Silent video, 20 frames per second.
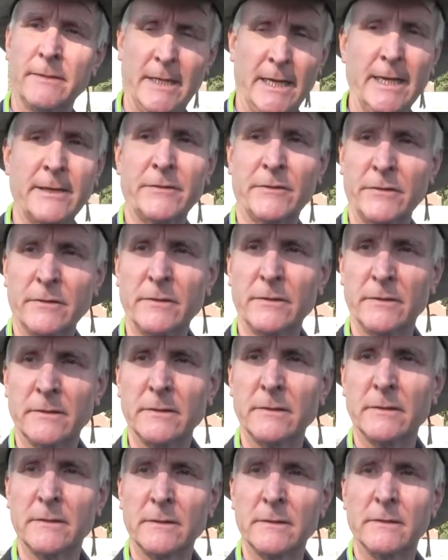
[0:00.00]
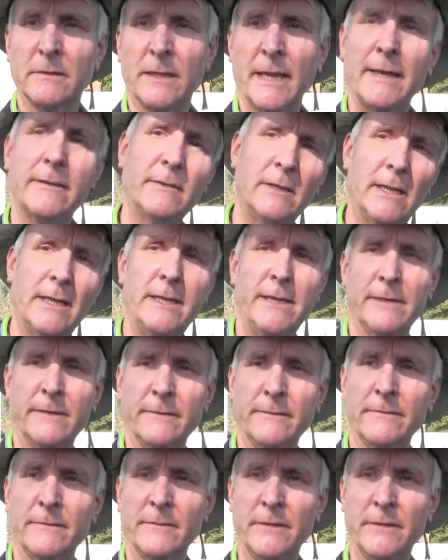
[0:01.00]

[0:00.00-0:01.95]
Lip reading: Yes. And Lenin.